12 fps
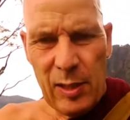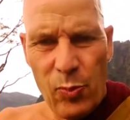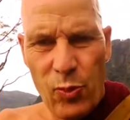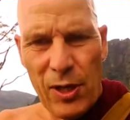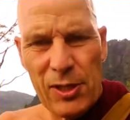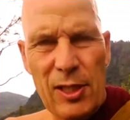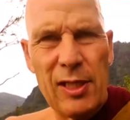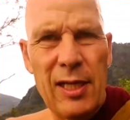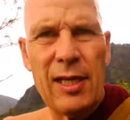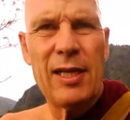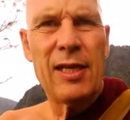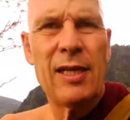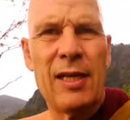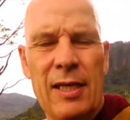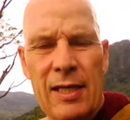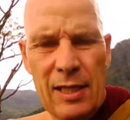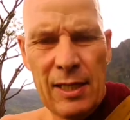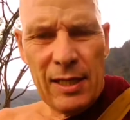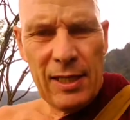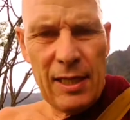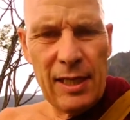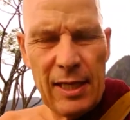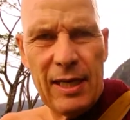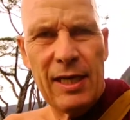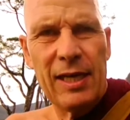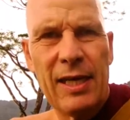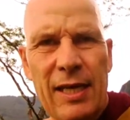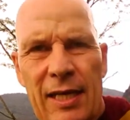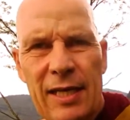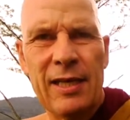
depression, uh,